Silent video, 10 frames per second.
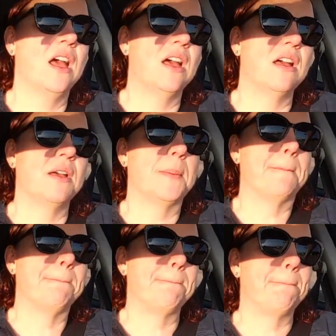
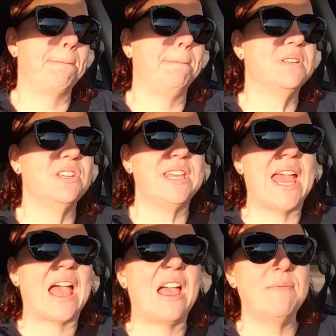Um, so
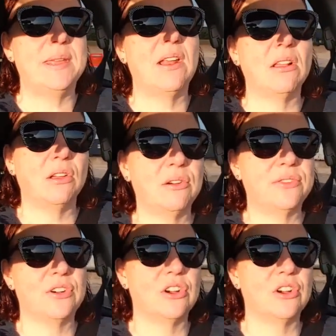yeah, I've been all over,